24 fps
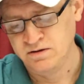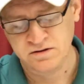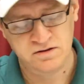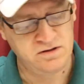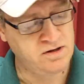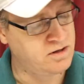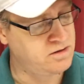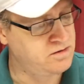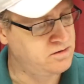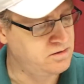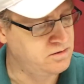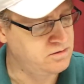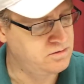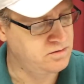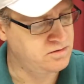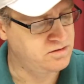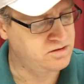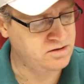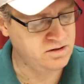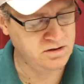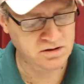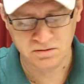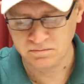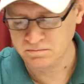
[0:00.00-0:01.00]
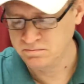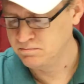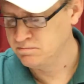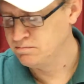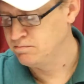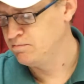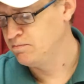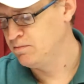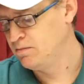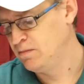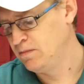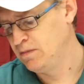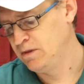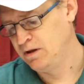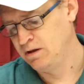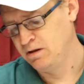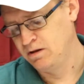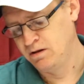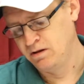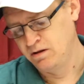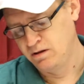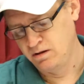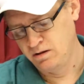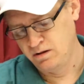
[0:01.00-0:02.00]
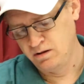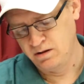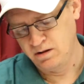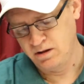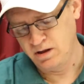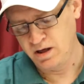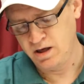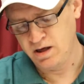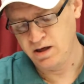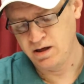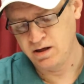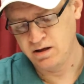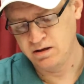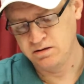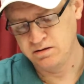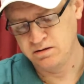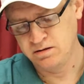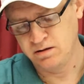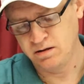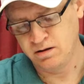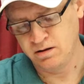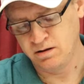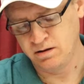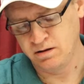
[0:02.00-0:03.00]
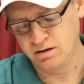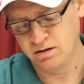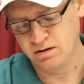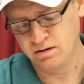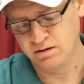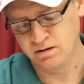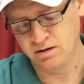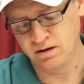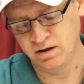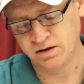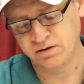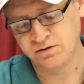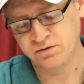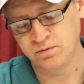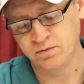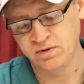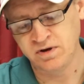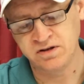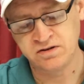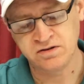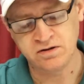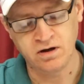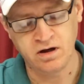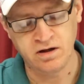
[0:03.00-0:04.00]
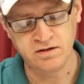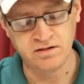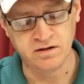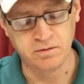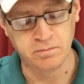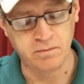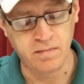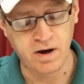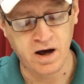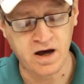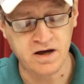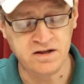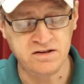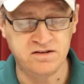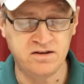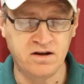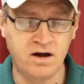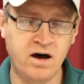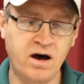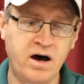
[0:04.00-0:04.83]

Sounds interesting. And the next one is called The Mind's